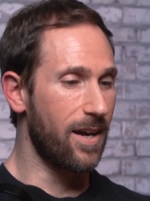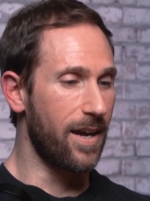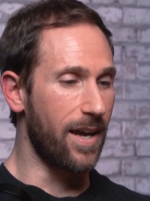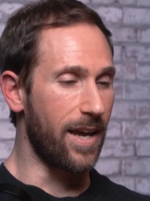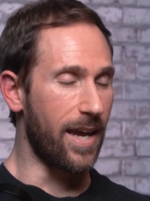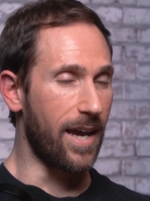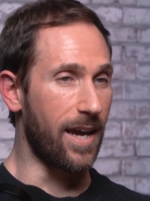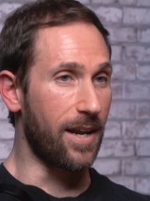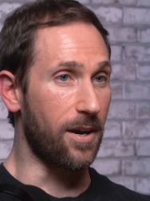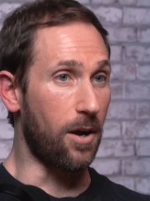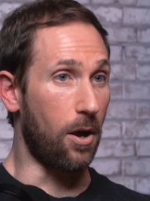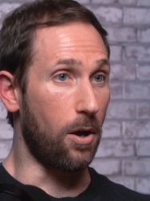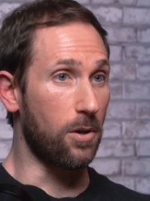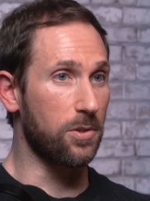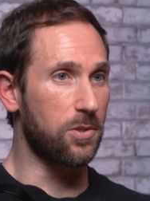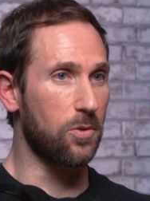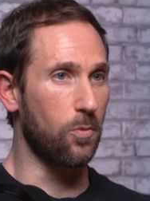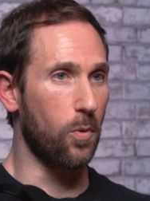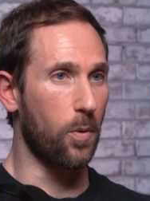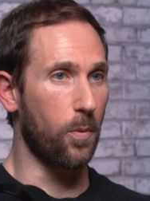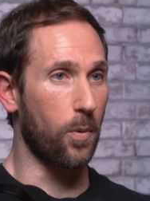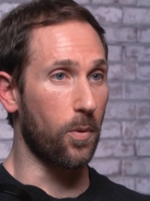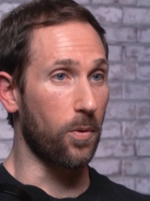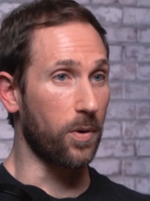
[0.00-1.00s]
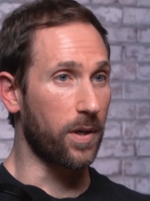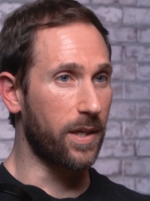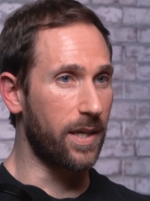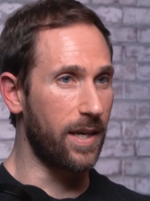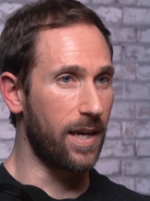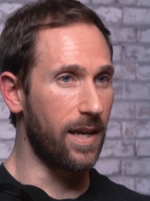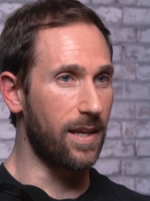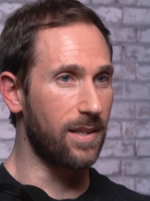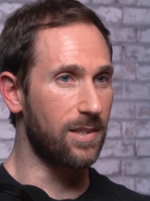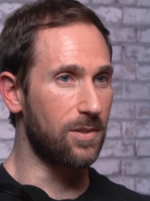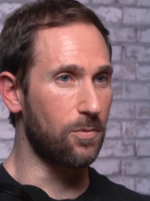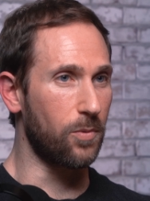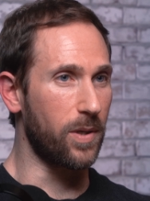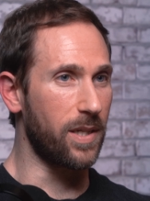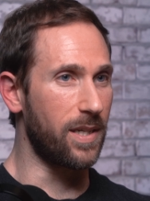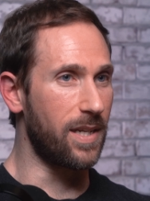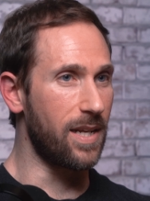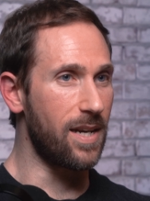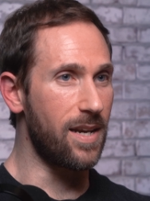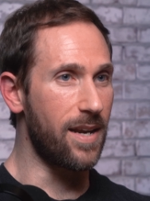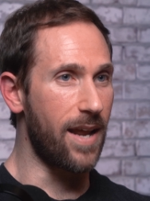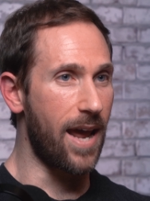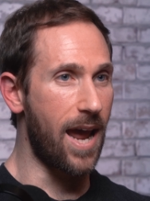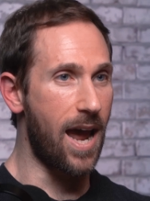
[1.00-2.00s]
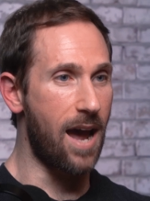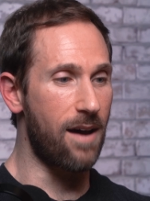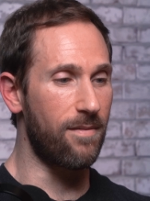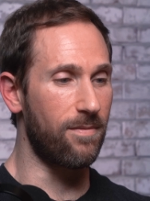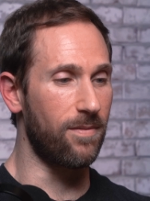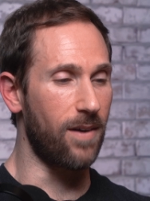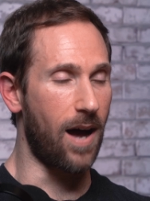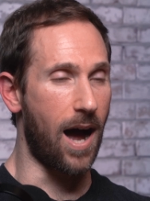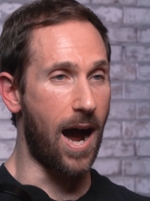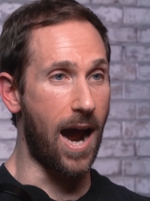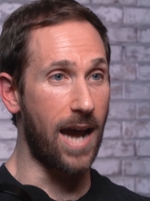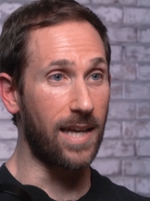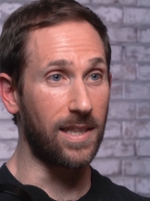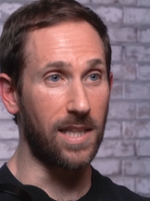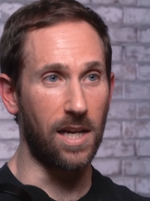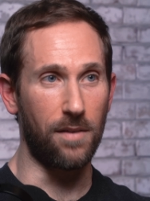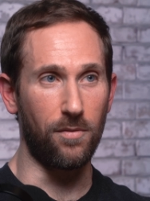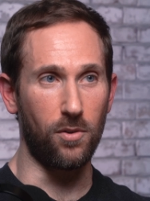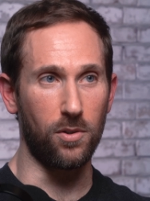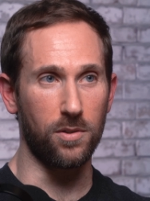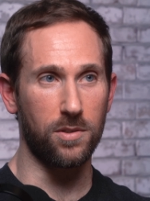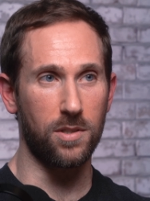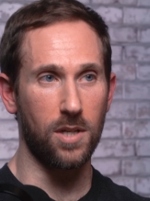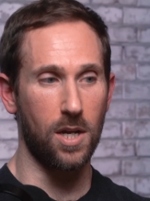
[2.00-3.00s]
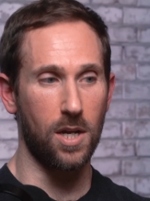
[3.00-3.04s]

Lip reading: And also when we were kids, we didn't have high levels